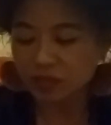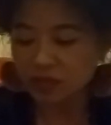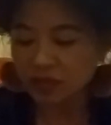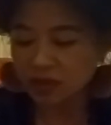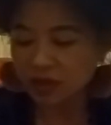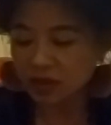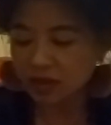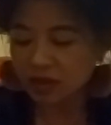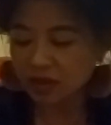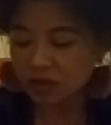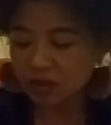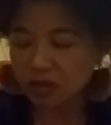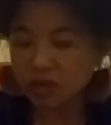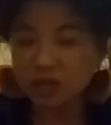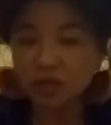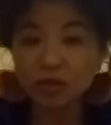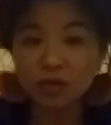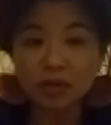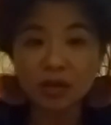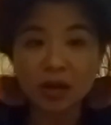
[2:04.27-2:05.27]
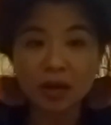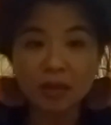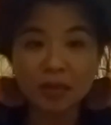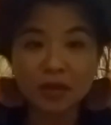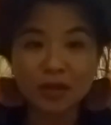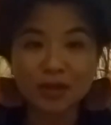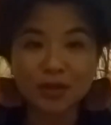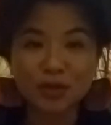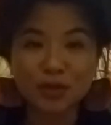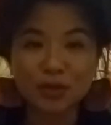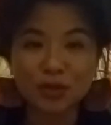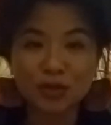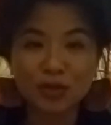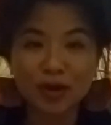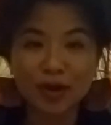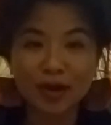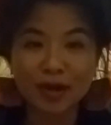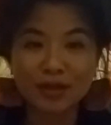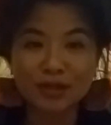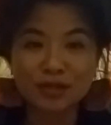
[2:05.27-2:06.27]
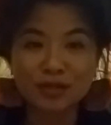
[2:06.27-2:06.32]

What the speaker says: I think we do that because we're trying